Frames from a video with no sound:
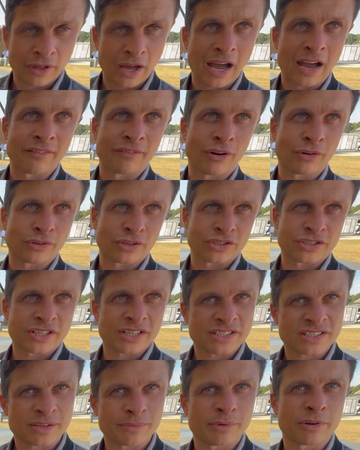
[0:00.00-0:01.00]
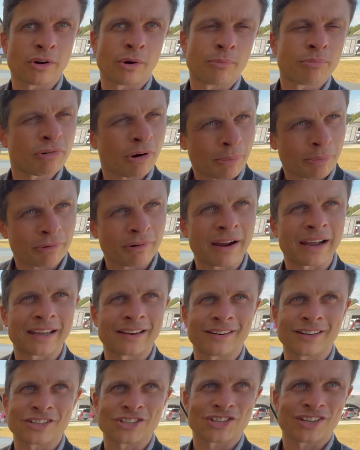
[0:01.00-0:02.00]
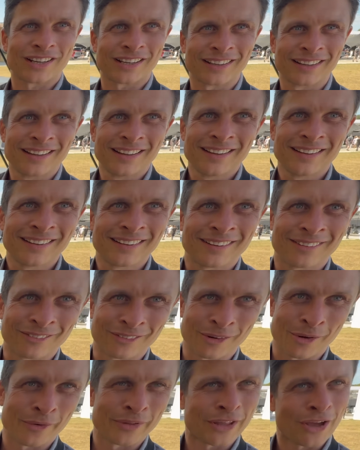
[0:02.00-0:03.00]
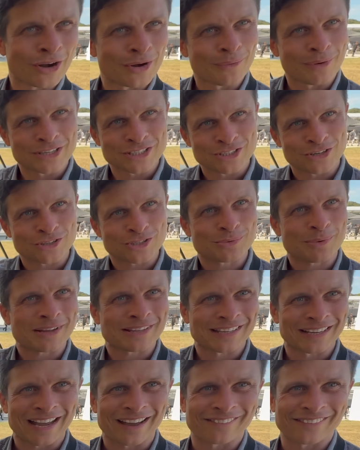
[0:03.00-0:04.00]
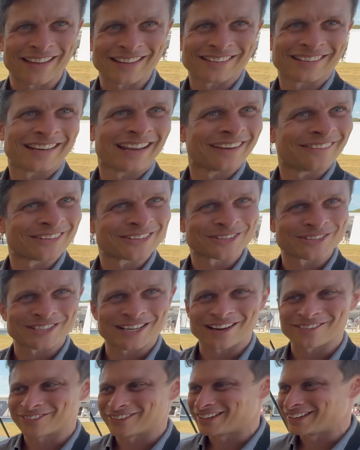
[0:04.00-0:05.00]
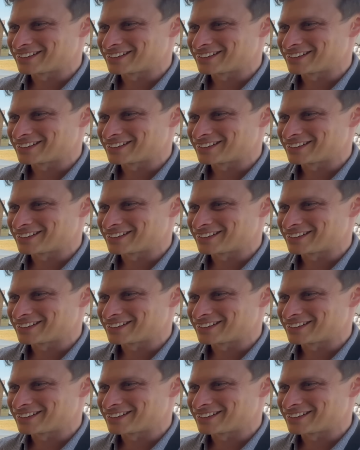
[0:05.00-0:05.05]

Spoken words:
high voltage system, you've got proper air conditioning. We were the only ones not sweating out there today, which was lovely.